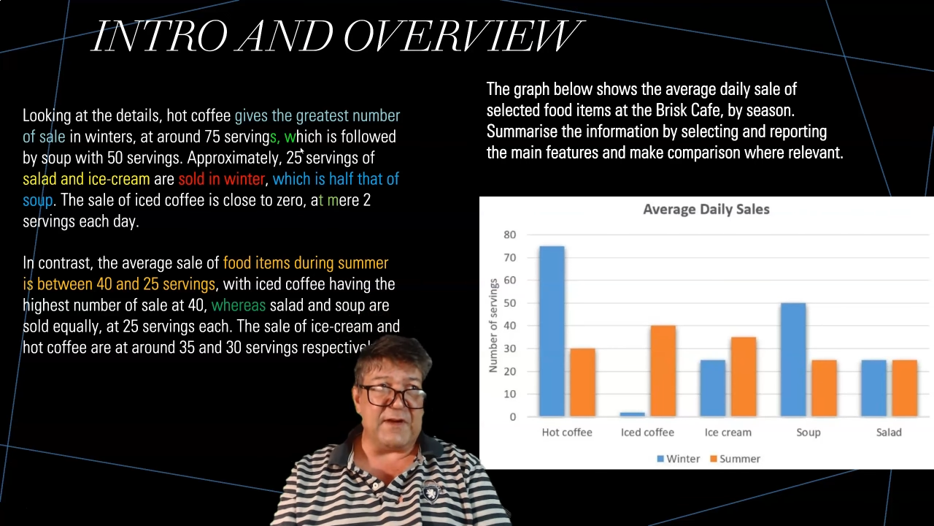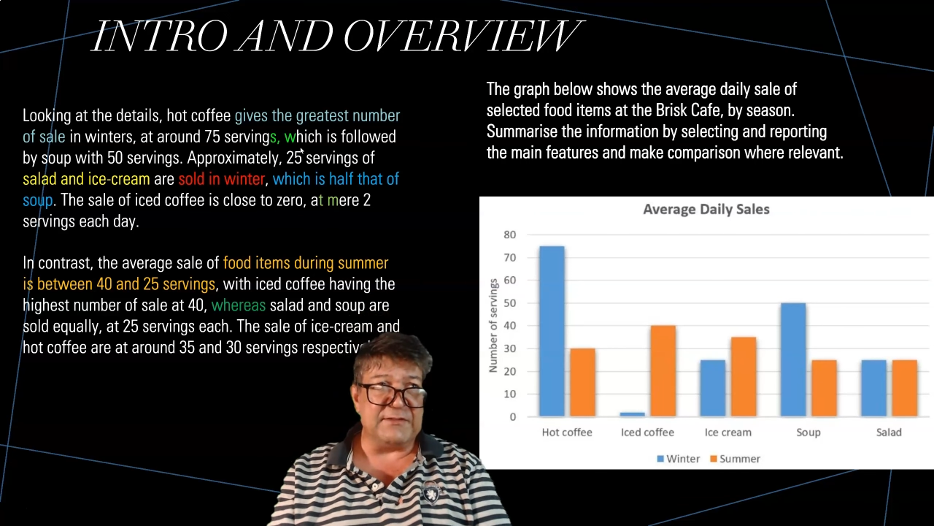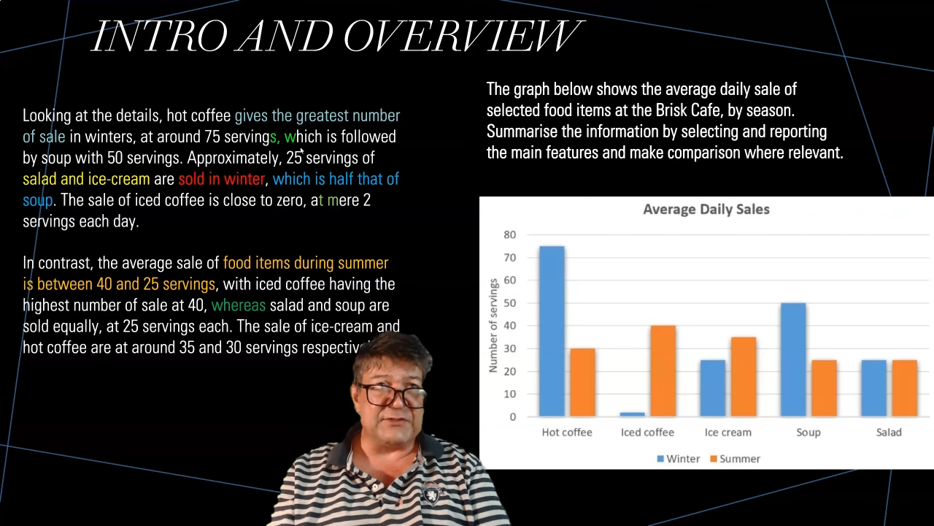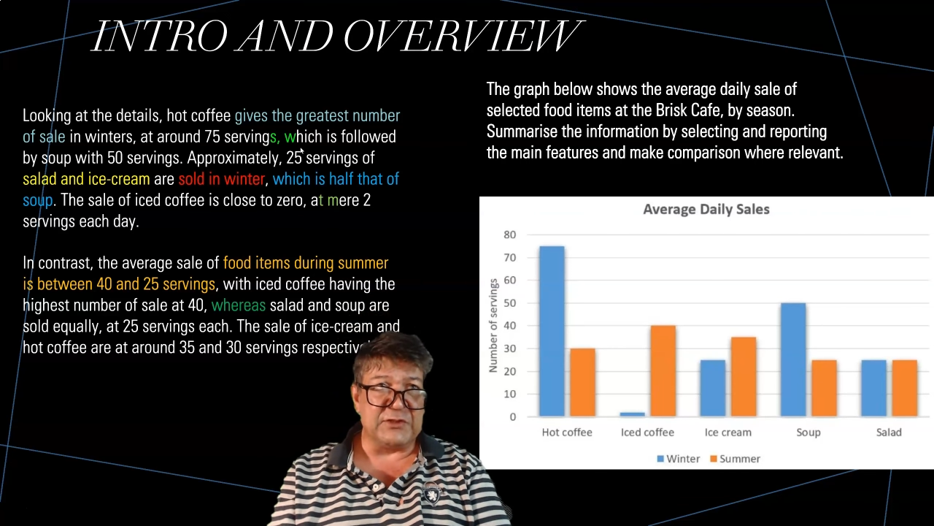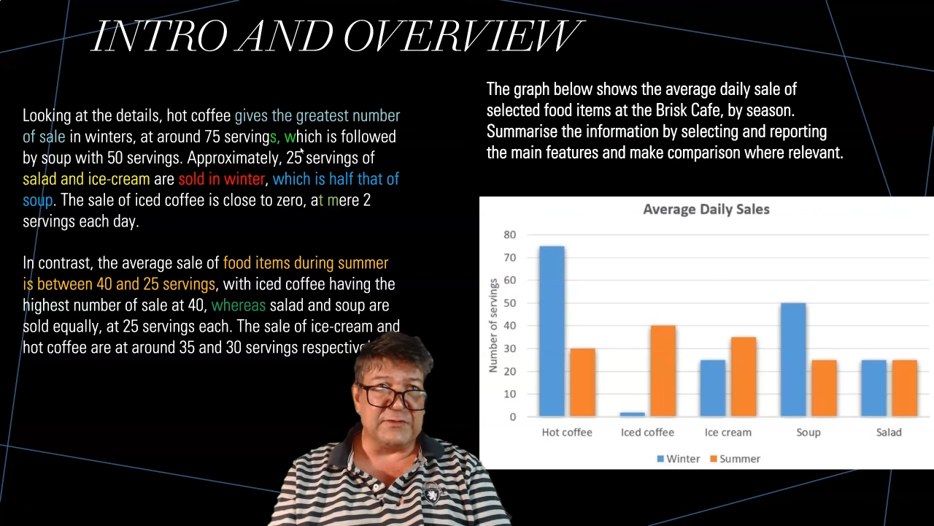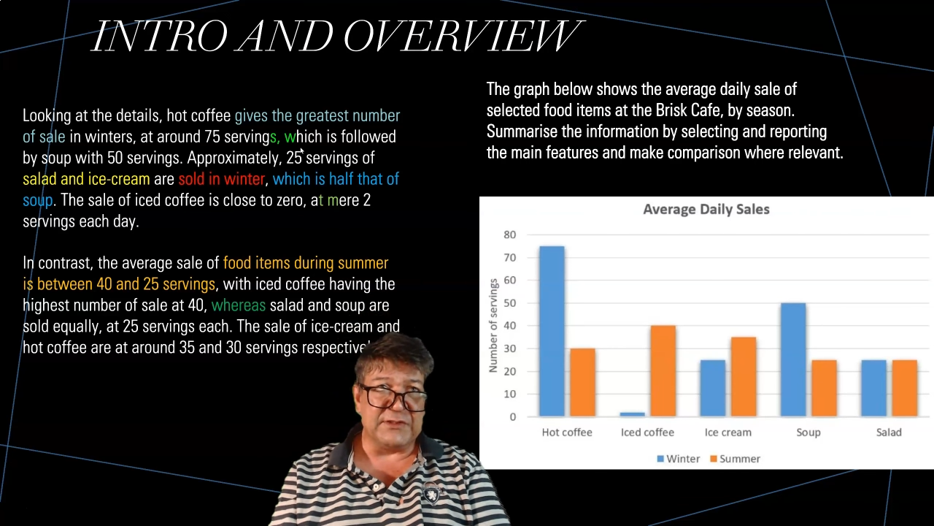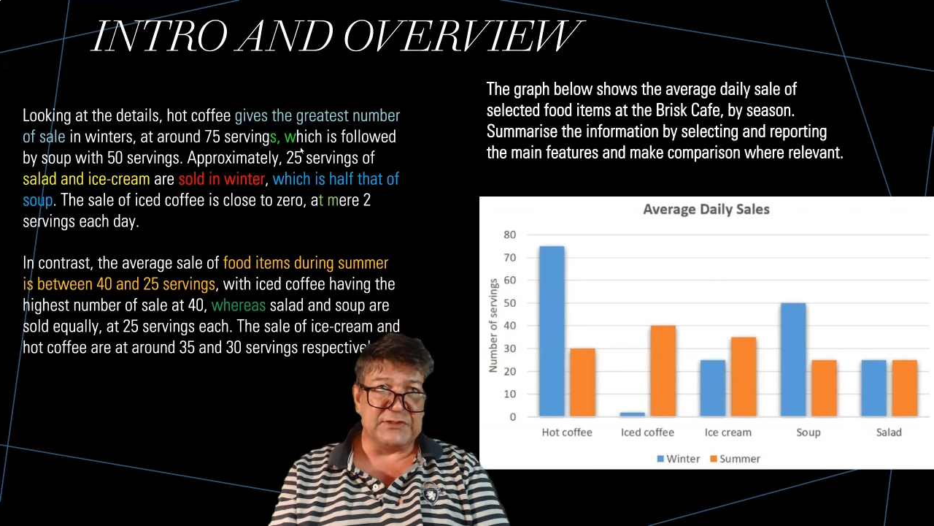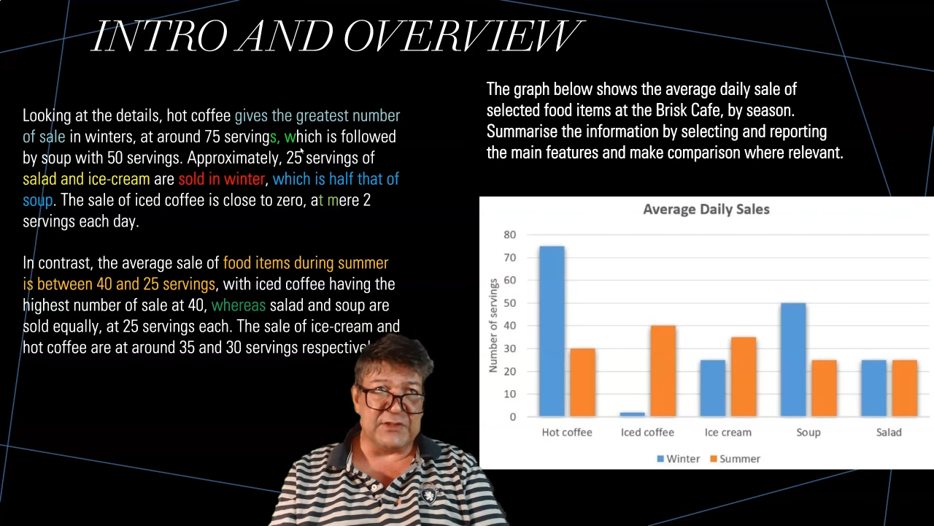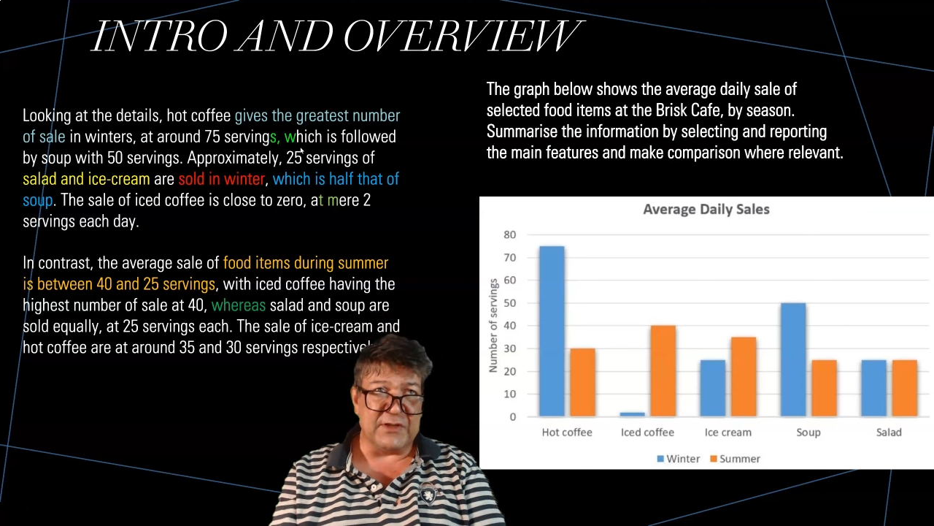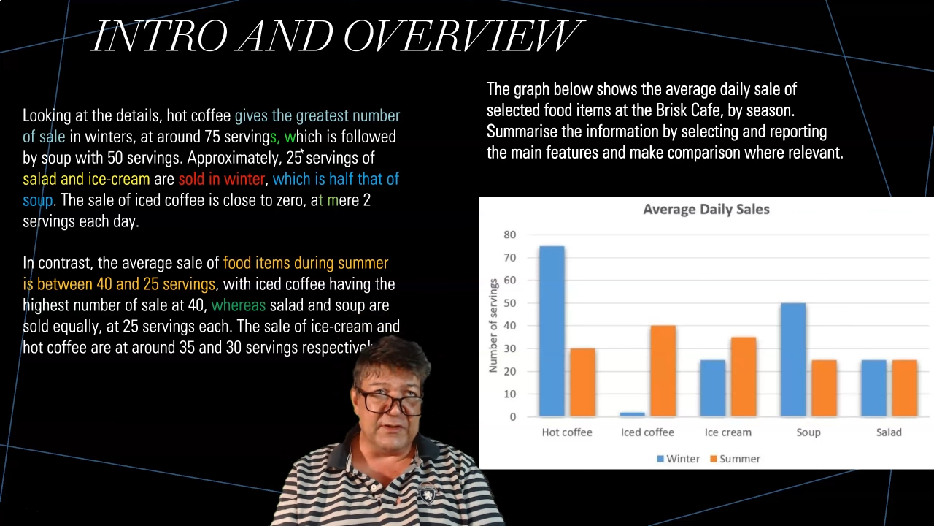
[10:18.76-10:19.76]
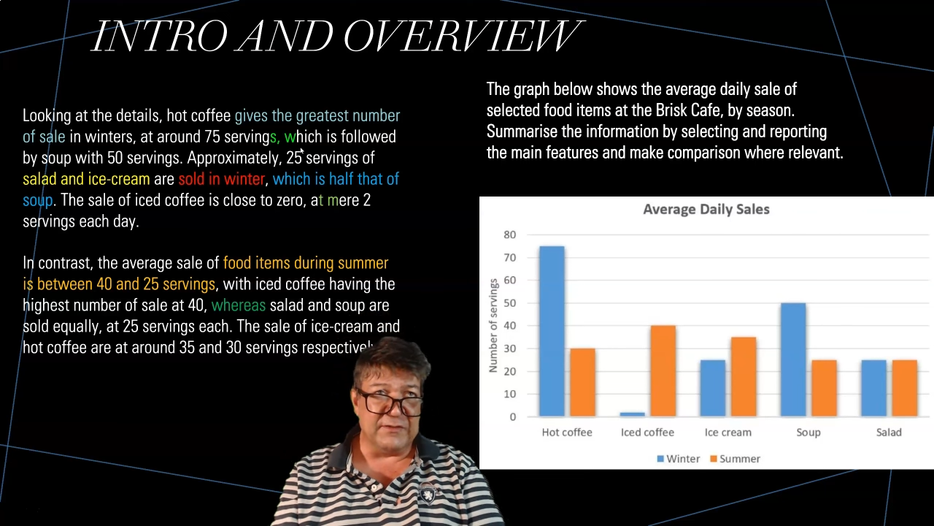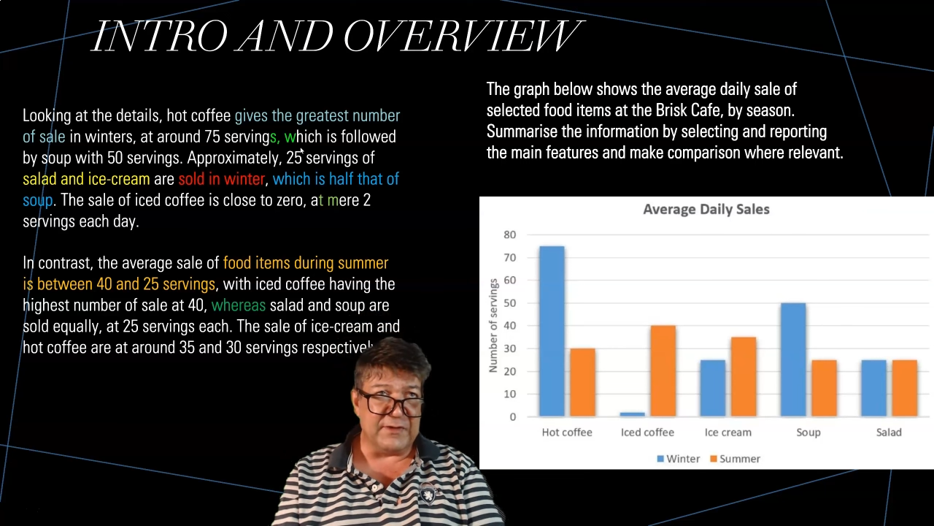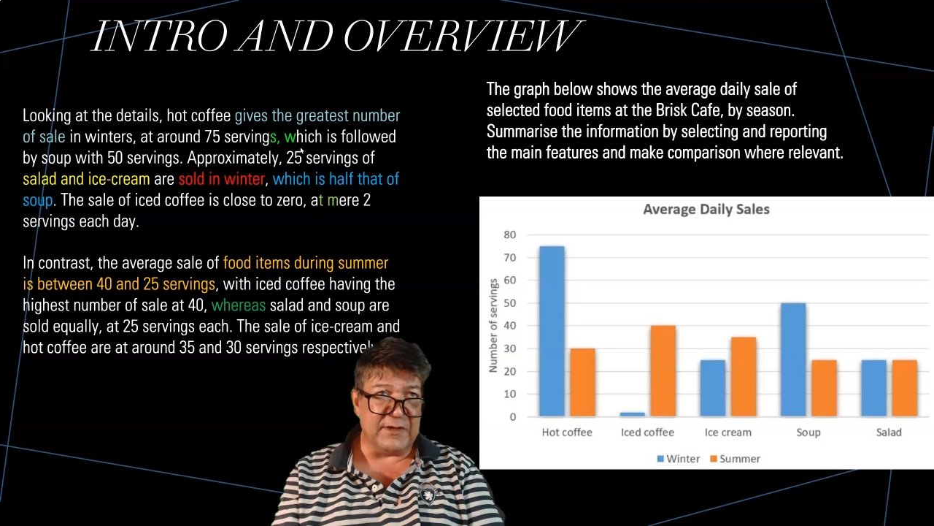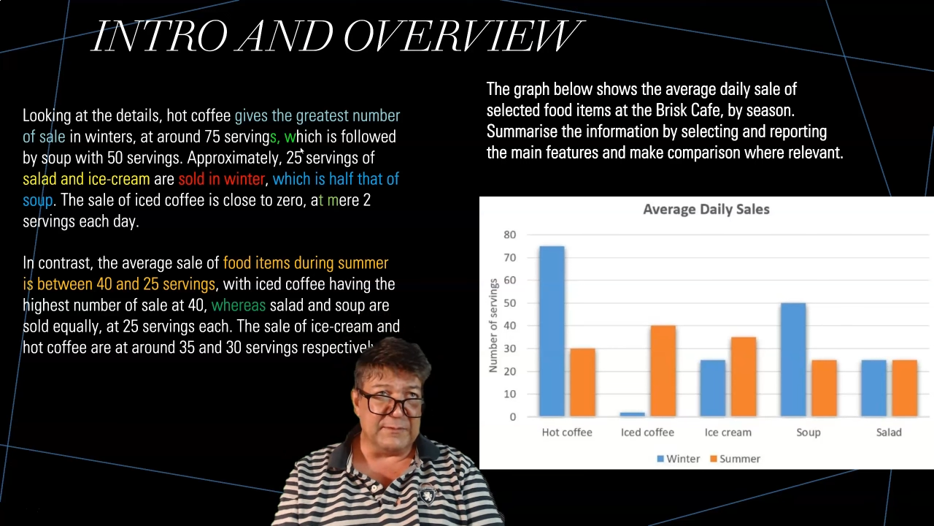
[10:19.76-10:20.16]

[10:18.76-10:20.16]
servings of